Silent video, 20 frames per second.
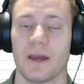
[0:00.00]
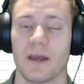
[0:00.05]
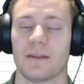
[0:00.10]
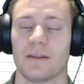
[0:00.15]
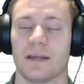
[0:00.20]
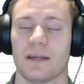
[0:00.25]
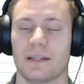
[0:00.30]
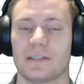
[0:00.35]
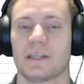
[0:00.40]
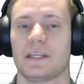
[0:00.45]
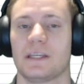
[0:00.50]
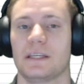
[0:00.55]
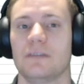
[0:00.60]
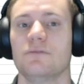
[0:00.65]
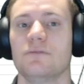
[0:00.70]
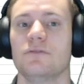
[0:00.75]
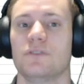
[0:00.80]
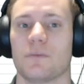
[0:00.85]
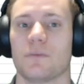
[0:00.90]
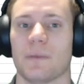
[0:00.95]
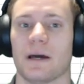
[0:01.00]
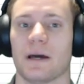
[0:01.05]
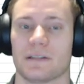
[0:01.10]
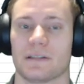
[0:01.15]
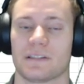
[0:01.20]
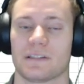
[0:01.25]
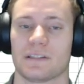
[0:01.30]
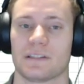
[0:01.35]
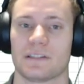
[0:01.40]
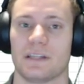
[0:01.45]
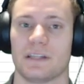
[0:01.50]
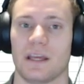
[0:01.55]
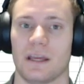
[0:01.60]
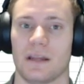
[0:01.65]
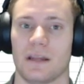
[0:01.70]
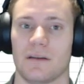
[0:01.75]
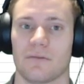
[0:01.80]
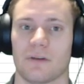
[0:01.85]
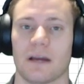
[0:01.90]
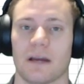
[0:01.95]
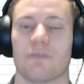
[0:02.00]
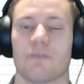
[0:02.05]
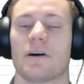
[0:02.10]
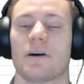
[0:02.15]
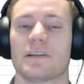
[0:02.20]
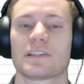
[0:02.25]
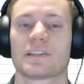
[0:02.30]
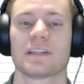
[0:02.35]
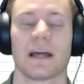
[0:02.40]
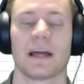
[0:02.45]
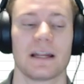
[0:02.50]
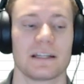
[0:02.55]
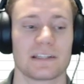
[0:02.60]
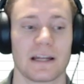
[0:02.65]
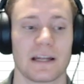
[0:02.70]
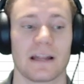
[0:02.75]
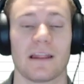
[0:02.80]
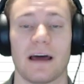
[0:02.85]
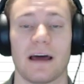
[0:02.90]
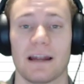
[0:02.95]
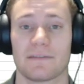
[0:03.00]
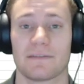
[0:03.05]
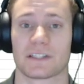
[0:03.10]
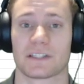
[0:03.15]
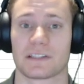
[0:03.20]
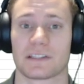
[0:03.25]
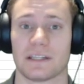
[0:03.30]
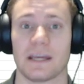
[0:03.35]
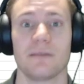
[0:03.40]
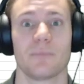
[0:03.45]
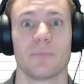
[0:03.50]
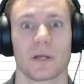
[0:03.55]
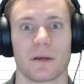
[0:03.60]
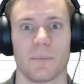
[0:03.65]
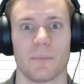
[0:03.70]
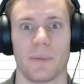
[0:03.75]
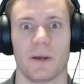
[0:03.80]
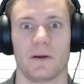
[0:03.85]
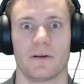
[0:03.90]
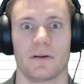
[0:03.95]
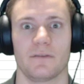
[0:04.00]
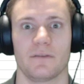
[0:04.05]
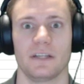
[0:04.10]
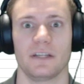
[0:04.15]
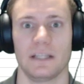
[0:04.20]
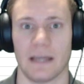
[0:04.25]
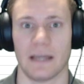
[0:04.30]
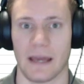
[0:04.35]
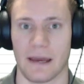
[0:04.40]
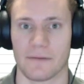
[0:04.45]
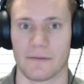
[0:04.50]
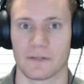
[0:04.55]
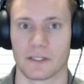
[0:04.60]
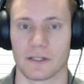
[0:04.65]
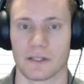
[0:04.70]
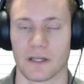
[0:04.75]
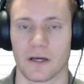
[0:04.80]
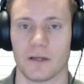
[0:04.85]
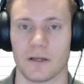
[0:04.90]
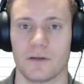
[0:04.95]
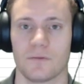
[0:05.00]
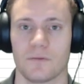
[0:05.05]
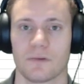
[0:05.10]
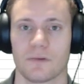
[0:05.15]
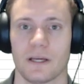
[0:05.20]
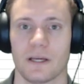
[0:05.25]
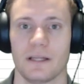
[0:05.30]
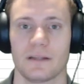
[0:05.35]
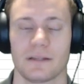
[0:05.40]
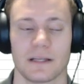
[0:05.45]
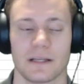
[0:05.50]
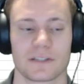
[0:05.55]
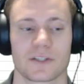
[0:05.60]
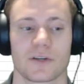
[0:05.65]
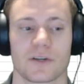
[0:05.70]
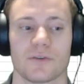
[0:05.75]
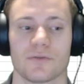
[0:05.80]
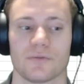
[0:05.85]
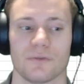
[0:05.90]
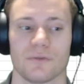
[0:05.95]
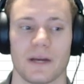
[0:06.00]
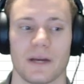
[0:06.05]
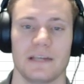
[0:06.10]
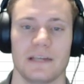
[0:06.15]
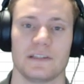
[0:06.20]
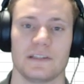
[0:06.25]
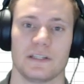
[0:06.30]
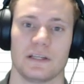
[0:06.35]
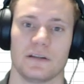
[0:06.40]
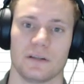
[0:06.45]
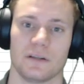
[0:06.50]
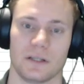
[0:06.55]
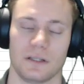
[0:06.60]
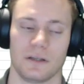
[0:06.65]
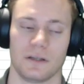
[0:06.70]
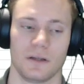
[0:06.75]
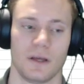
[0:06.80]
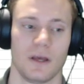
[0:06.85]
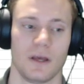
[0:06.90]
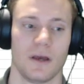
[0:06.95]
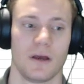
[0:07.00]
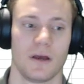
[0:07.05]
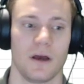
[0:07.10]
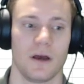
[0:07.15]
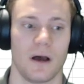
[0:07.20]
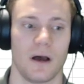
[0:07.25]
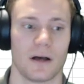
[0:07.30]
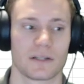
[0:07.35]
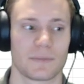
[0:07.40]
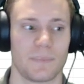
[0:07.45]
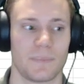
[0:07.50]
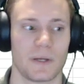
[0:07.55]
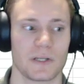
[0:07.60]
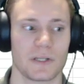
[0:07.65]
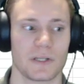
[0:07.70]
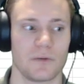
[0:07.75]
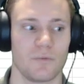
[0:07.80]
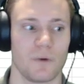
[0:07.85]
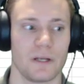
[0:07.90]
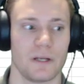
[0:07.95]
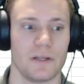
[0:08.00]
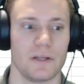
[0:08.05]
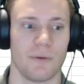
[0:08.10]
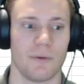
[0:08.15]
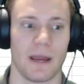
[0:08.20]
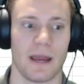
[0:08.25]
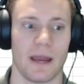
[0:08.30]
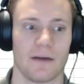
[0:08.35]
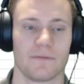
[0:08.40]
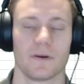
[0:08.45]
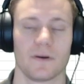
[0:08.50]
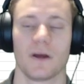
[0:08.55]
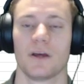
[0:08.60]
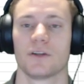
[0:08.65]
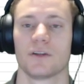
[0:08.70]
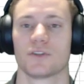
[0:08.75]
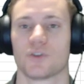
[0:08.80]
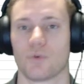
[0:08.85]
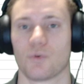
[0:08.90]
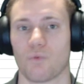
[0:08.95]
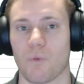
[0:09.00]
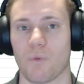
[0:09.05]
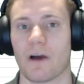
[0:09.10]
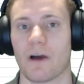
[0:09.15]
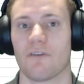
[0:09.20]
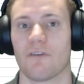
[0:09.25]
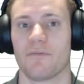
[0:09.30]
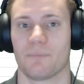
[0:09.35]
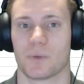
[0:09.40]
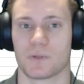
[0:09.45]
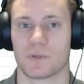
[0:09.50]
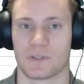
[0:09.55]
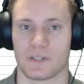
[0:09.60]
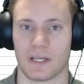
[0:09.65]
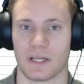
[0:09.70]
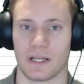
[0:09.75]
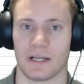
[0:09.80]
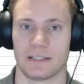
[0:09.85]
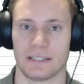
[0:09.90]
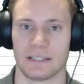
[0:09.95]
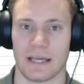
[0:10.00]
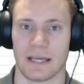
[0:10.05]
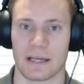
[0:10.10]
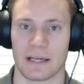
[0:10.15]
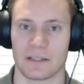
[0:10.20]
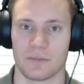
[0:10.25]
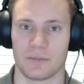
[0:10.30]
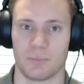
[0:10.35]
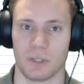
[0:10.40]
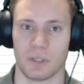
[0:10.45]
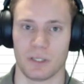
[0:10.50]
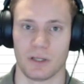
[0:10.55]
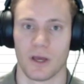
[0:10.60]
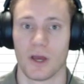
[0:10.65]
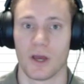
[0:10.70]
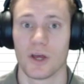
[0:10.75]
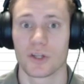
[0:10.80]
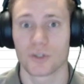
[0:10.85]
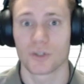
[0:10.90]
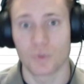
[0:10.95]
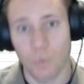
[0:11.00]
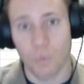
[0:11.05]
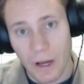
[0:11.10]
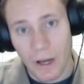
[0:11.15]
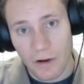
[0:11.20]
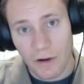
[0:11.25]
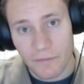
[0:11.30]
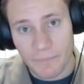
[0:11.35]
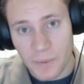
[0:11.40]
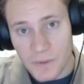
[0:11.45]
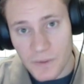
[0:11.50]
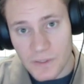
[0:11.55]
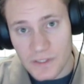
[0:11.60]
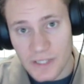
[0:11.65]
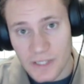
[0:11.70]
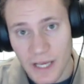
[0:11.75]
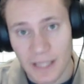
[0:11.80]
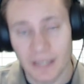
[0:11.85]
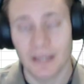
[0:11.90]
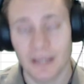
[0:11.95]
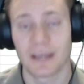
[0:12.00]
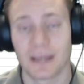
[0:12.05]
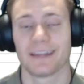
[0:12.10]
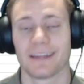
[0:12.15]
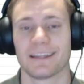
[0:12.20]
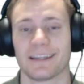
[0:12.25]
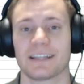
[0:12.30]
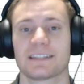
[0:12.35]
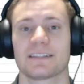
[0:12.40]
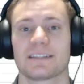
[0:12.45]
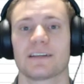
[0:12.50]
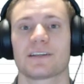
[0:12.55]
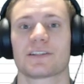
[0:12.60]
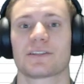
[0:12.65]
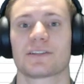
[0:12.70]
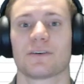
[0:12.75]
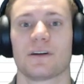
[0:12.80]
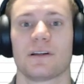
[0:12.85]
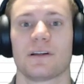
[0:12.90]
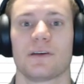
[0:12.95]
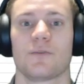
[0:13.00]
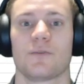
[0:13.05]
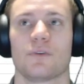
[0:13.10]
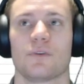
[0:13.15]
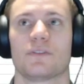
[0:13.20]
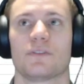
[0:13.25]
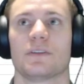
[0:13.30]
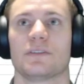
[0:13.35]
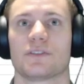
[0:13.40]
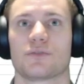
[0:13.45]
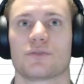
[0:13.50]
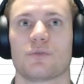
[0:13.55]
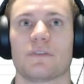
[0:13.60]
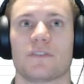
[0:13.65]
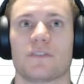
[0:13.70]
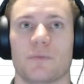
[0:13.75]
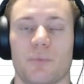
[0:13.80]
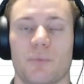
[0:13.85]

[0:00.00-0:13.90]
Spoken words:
that's a huge amount of sustain, right? Well, it's not a lot of sustain, but comparatively to having none, right? That's crazy good. Especially when you have 12% attack speed. 12%? That's like starting with the swift